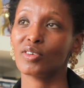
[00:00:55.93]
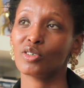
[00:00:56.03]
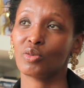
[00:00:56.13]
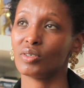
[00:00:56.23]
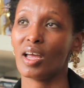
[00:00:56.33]
You know,
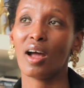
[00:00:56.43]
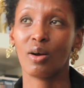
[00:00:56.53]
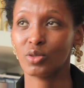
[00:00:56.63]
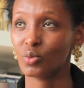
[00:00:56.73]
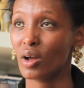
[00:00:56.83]
she was a
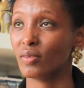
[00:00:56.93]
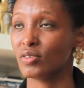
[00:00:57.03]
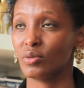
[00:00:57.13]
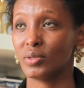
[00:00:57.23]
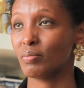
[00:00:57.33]
housewife,
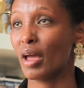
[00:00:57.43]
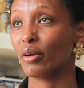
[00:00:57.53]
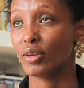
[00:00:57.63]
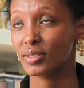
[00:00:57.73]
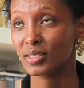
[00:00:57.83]
she was
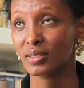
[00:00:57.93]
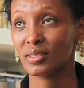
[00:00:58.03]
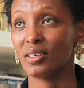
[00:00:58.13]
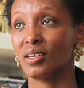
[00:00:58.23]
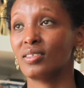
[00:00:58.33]
married at
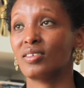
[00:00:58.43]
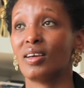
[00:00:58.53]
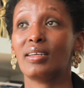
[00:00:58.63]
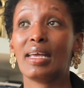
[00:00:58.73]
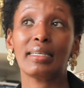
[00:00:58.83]
sixteen,
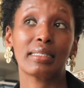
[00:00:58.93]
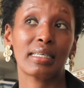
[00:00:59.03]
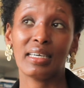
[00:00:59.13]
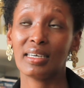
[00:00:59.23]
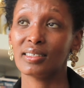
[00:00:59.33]
had eight
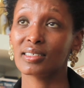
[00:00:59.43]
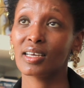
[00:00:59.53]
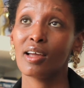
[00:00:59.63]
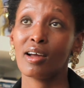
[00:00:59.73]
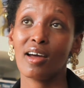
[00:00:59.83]
kids,
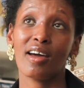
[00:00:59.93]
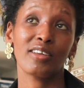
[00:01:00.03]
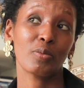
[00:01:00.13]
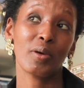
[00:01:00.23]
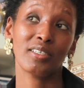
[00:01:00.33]
her
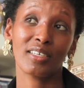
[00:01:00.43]
husband